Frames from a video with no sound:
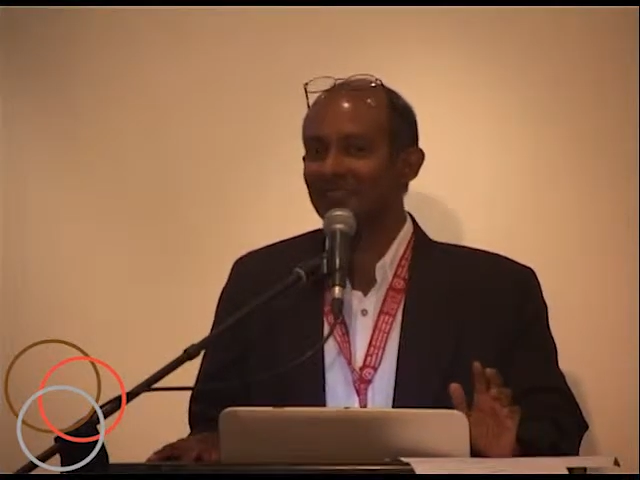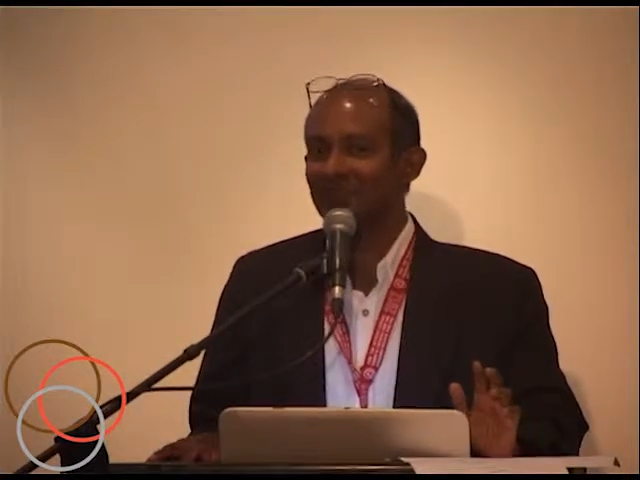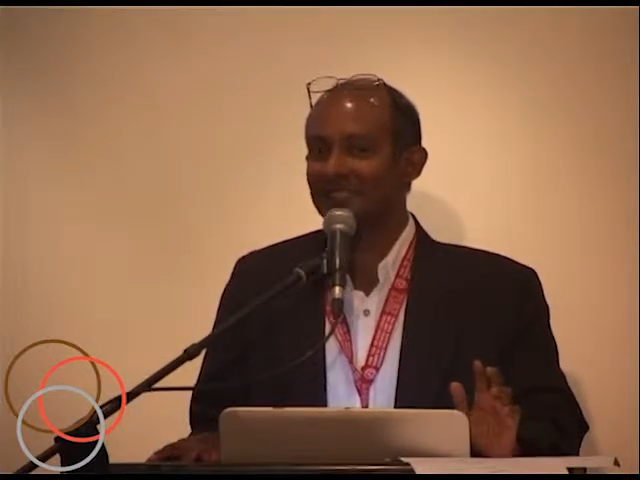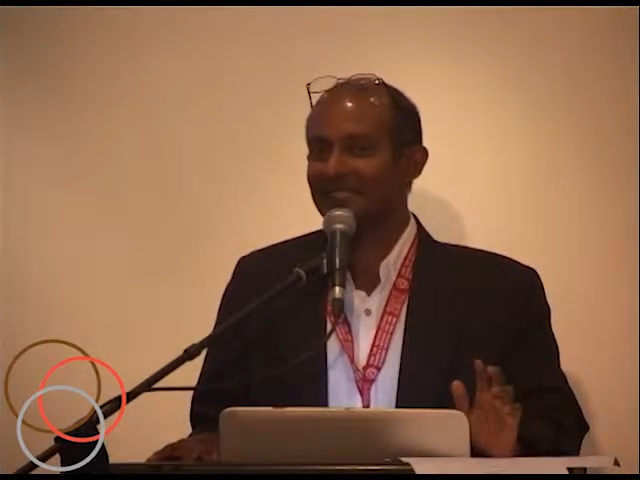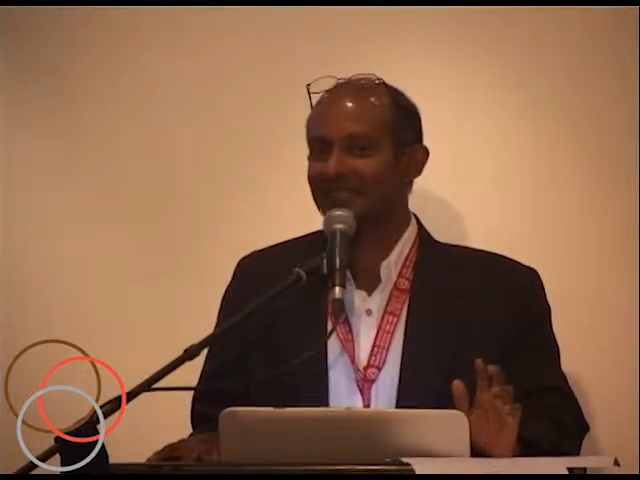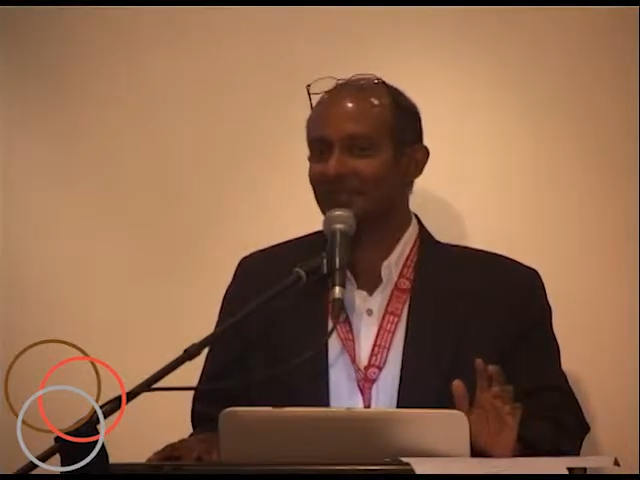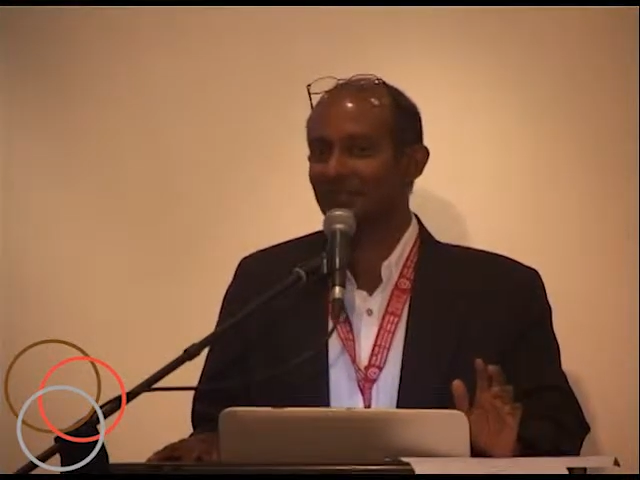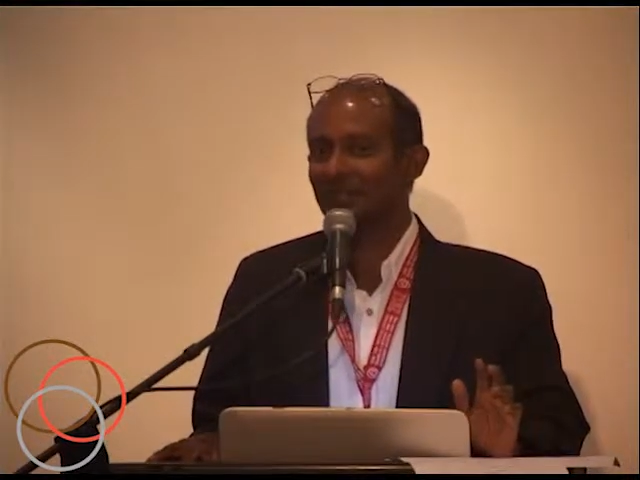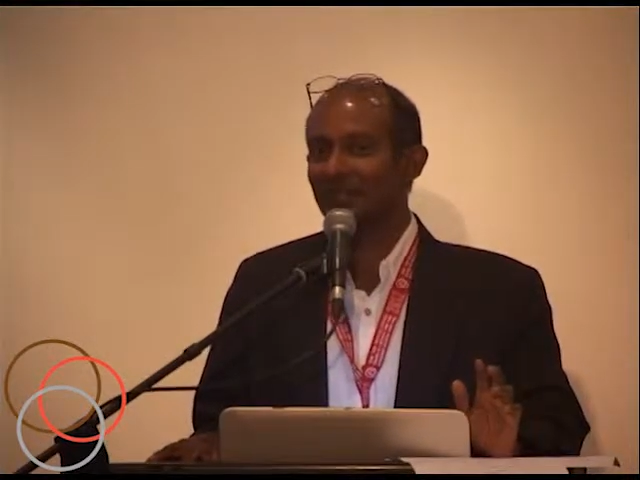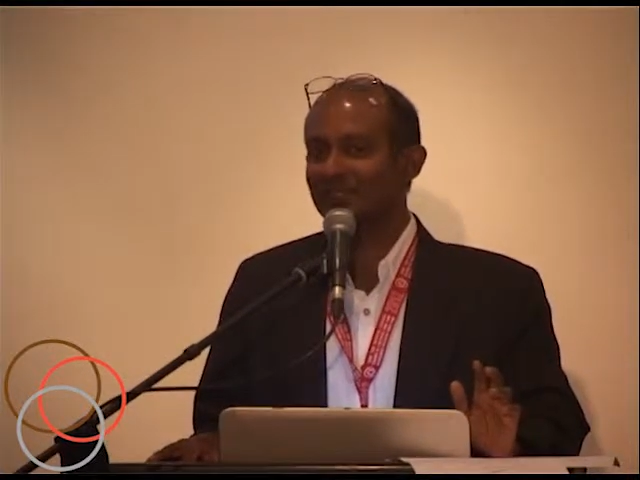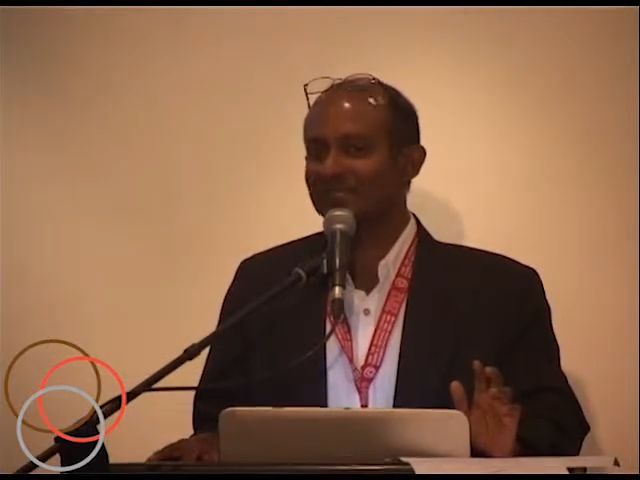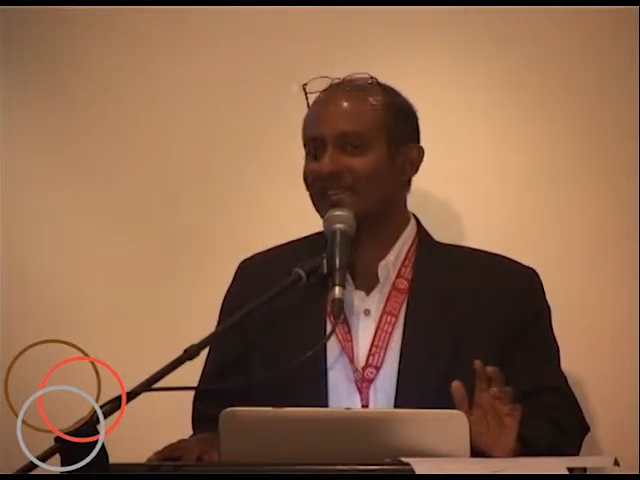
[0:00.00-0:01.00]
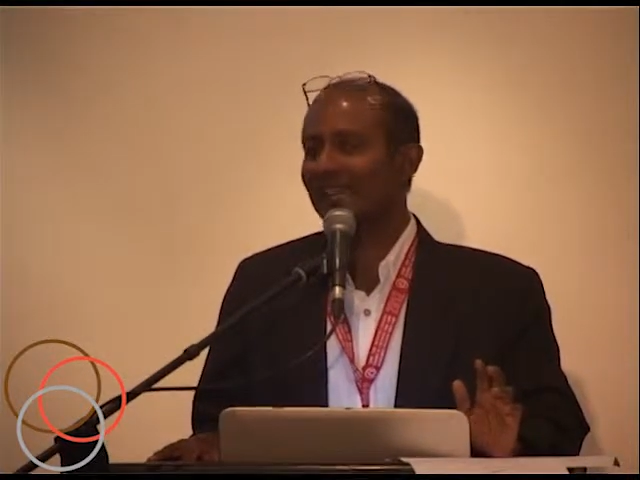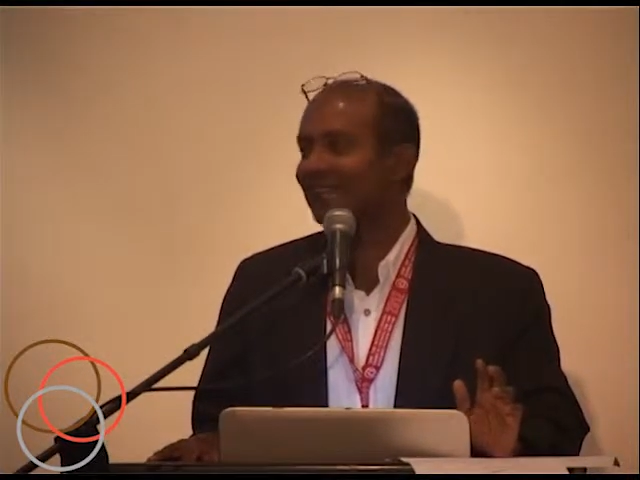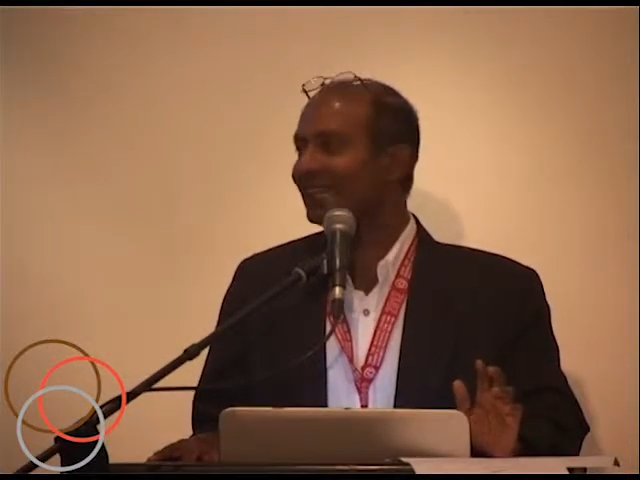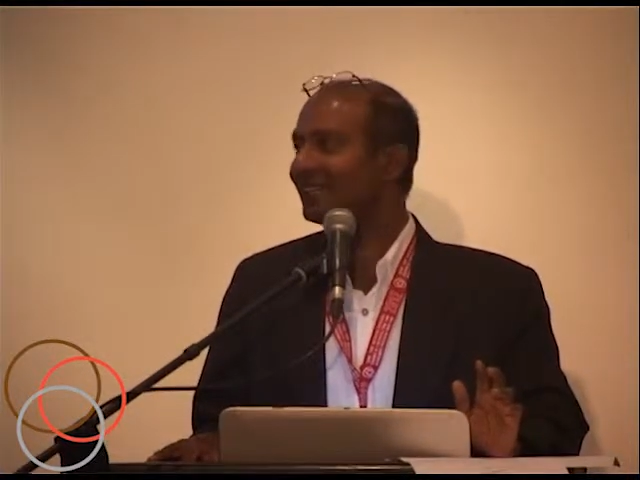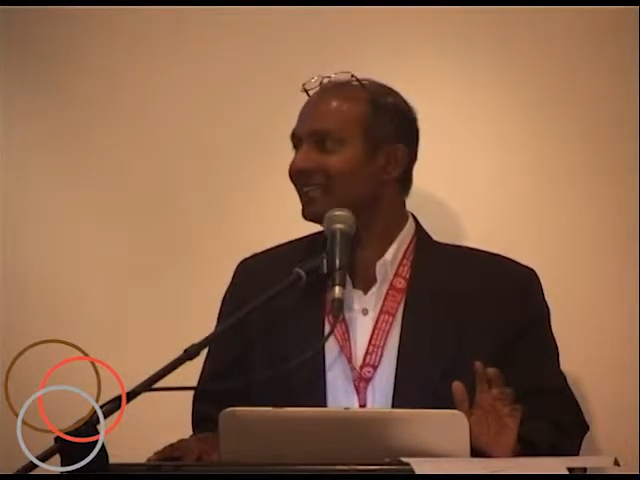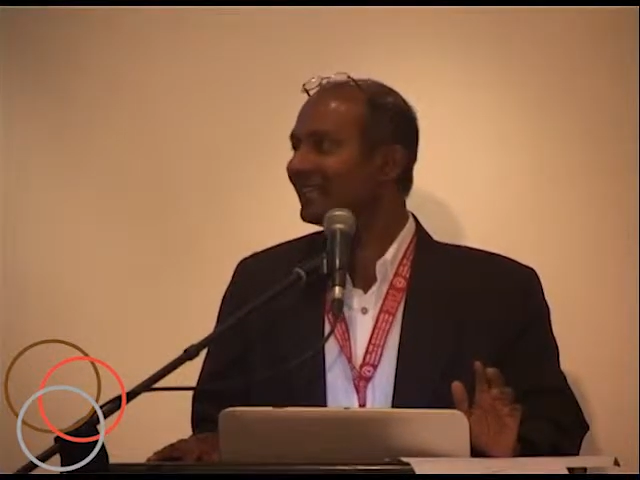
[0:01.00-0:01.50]
which is about
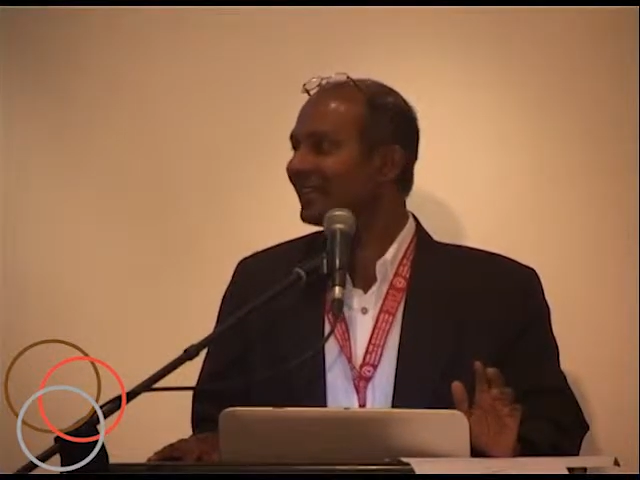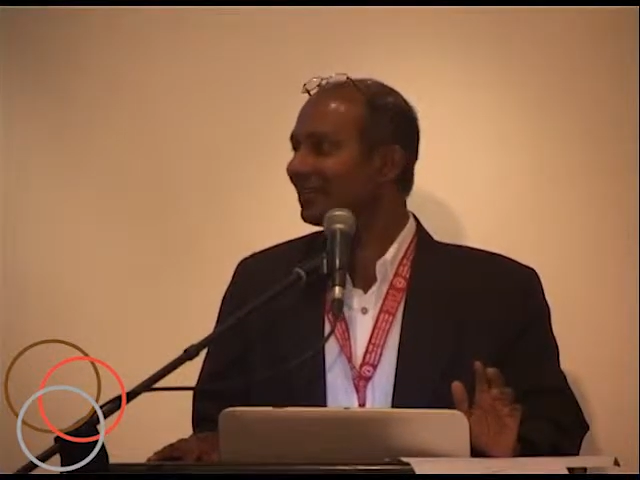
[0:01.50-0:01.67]
saying,